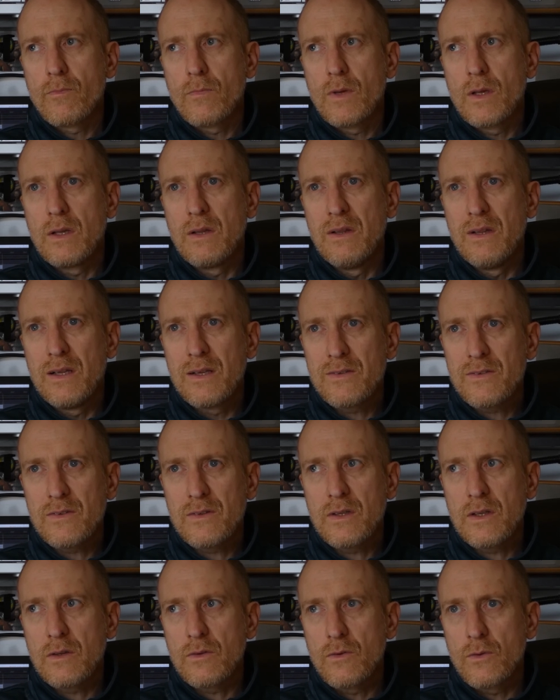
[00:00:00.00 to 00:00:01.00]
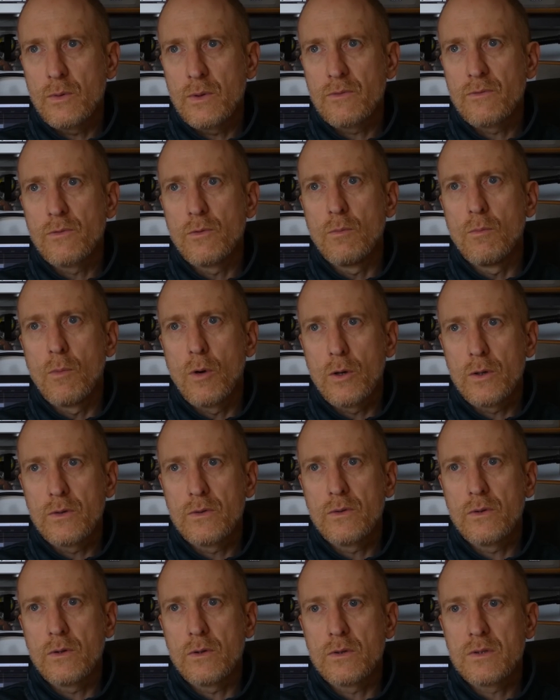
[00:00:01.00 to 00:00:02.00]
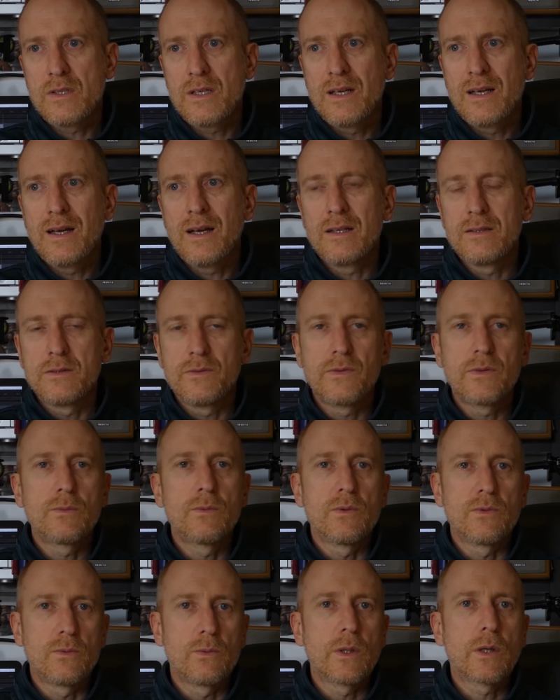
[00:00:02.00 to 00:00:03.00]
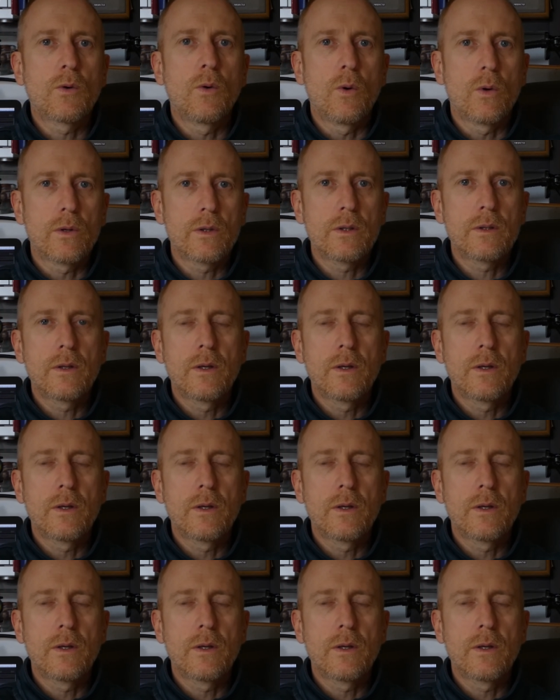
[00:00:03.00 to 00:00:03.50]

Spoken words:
listening to it through monitors as if it was recorded.